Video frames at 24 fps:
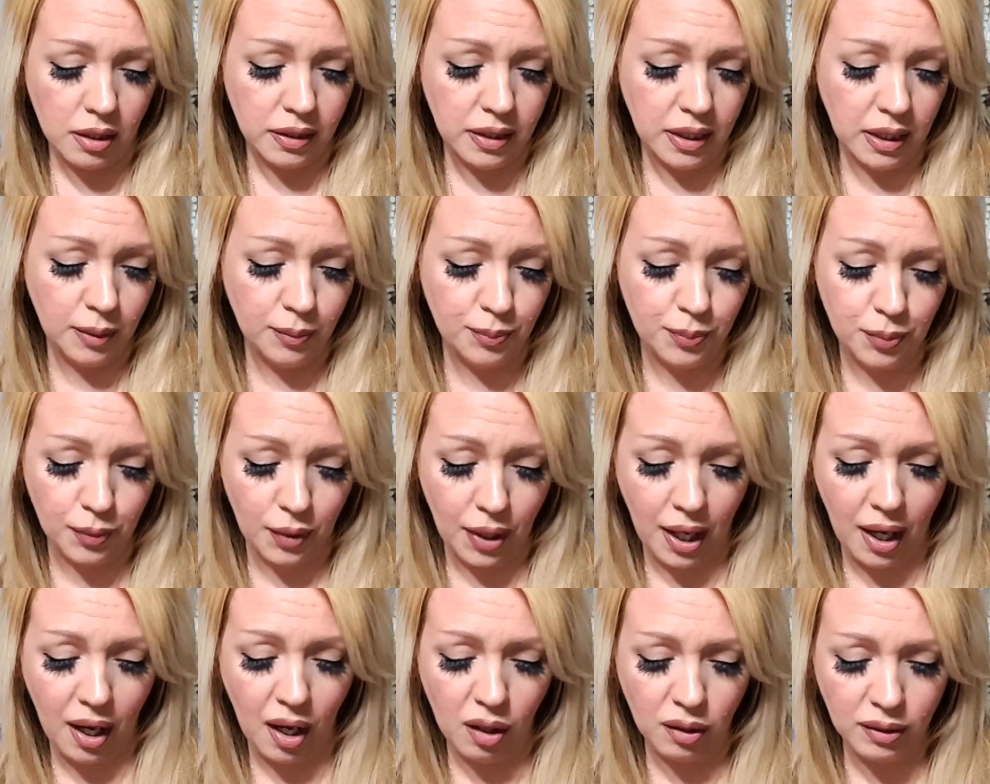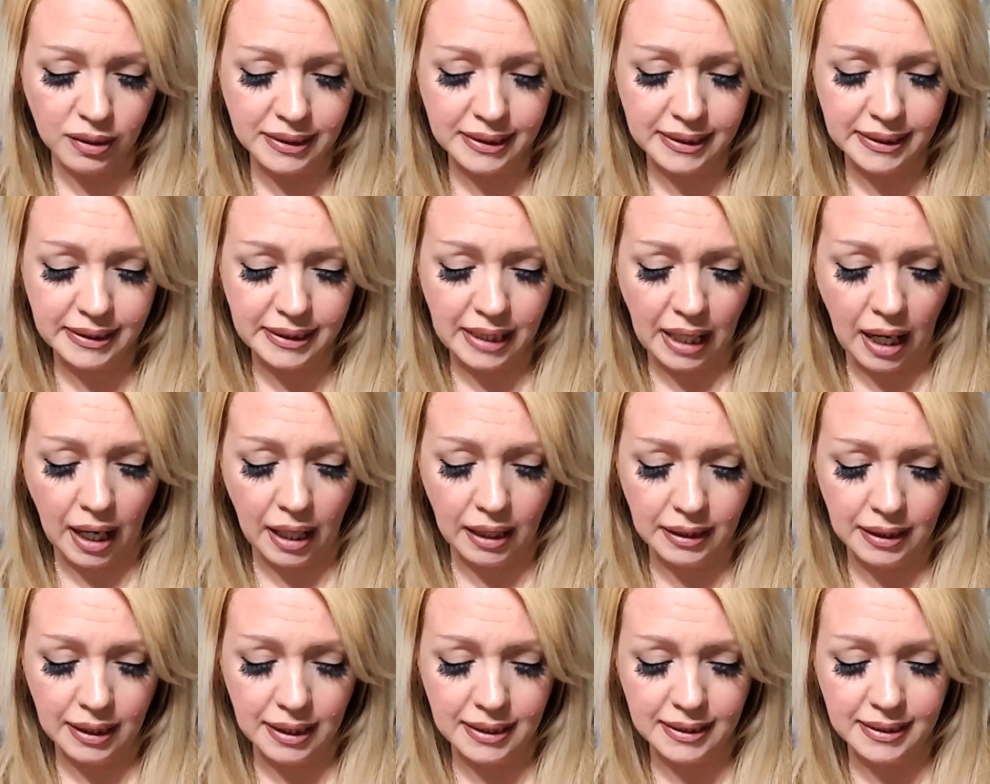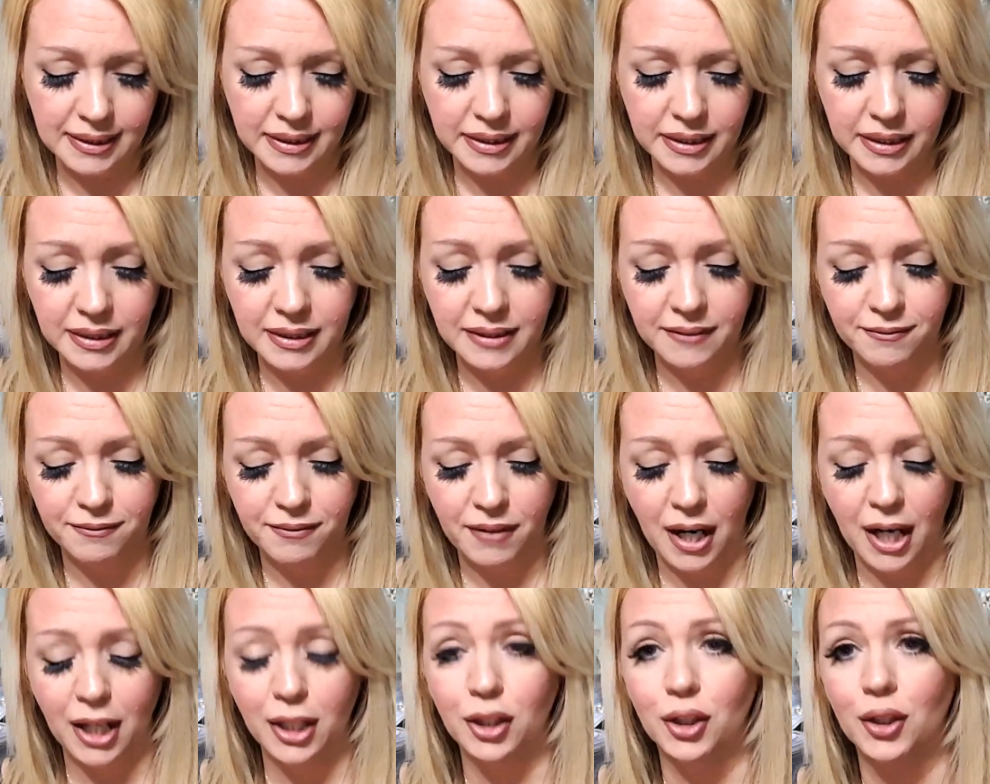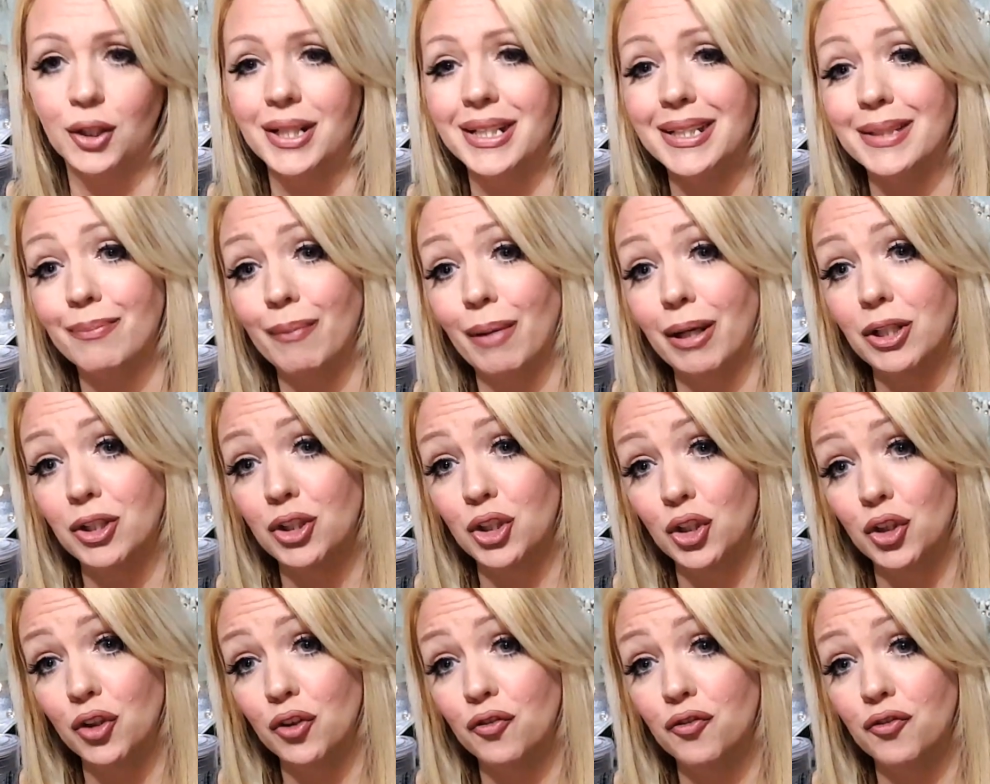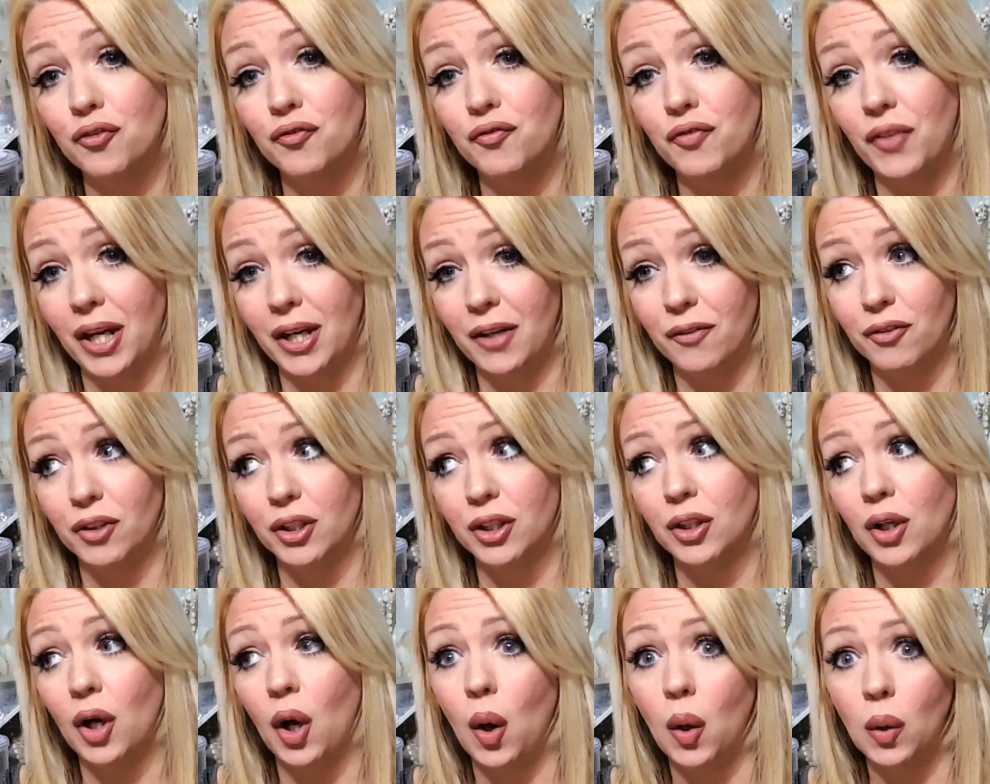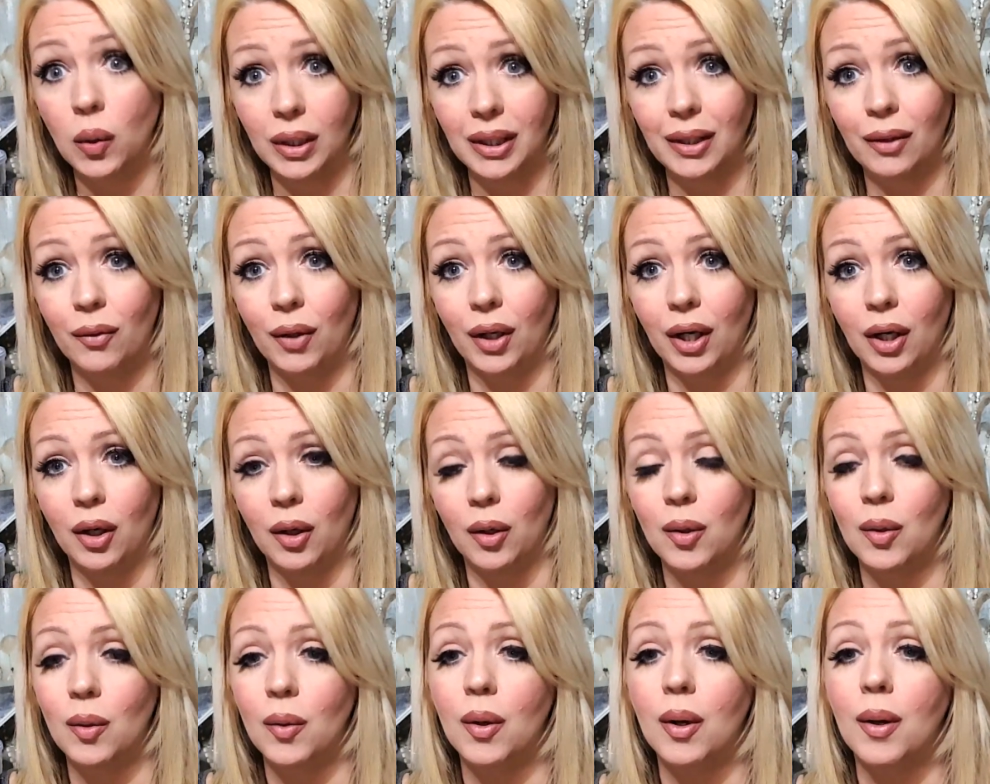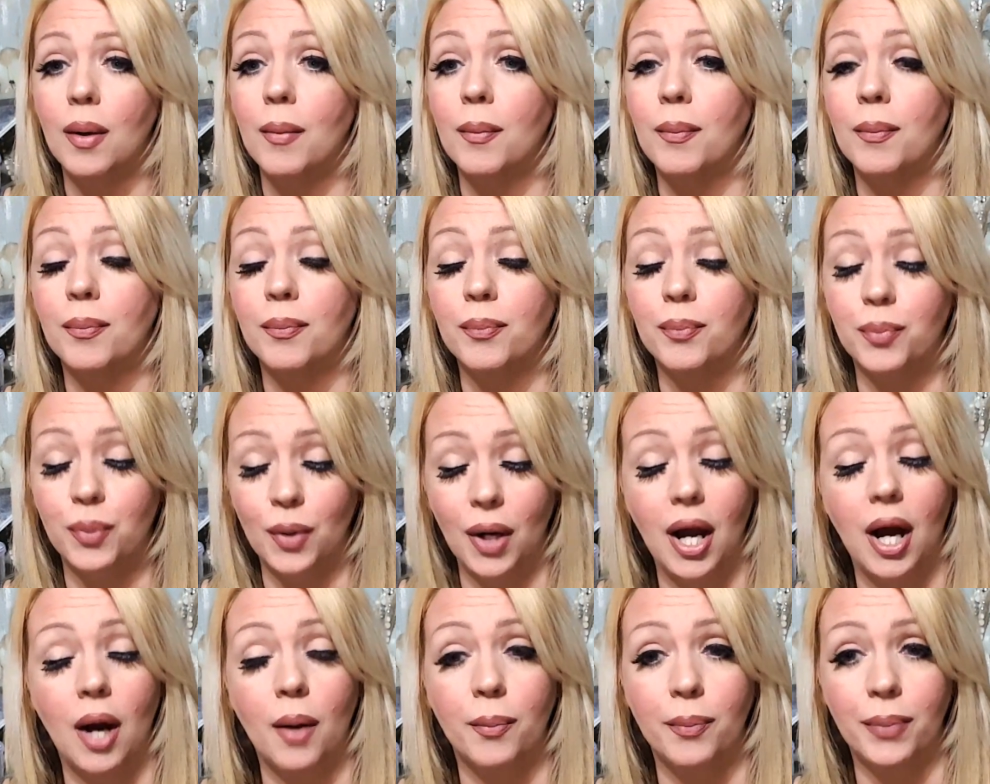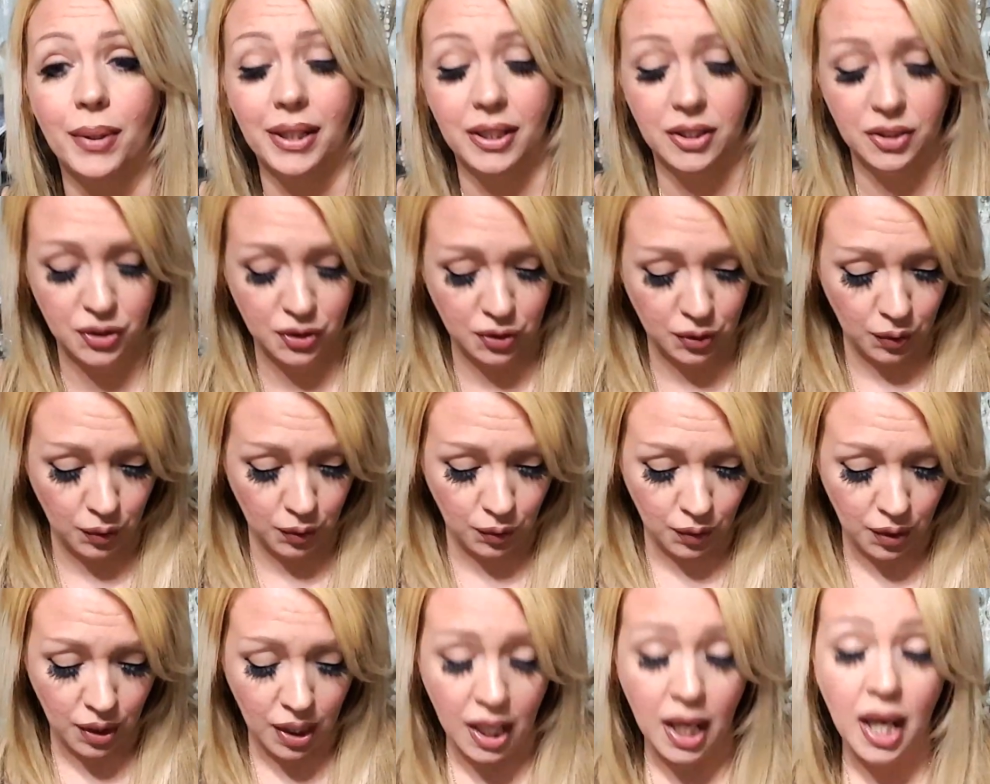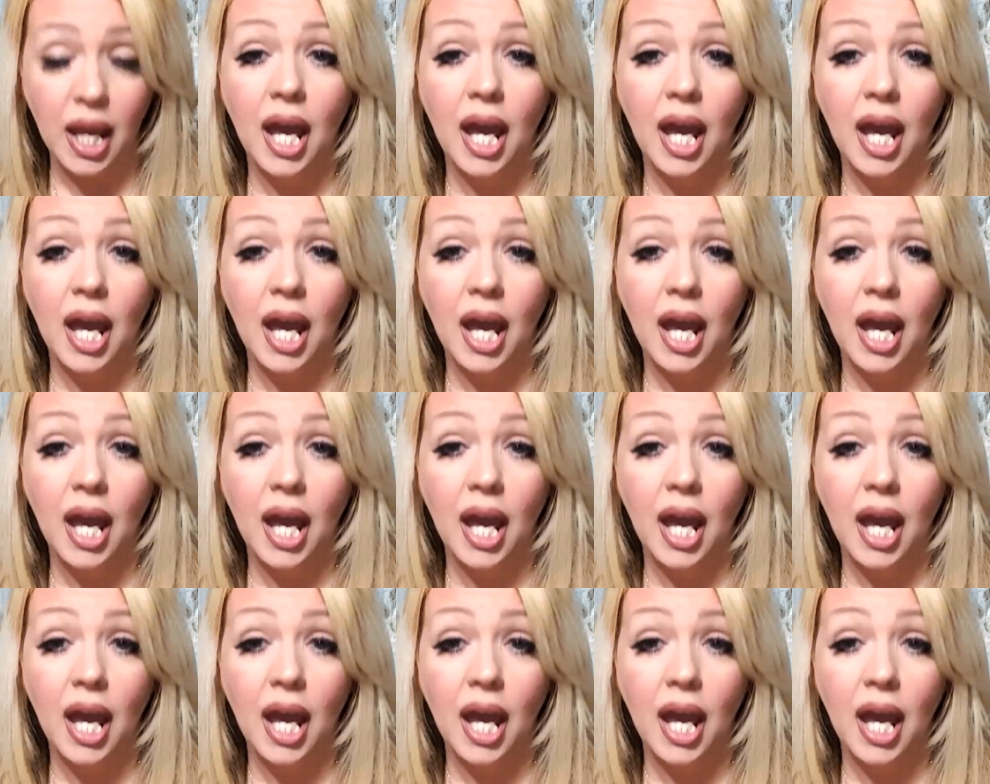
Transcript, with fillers: the Brow Stylist Definer is my new favorite Holy Grail brow pencil.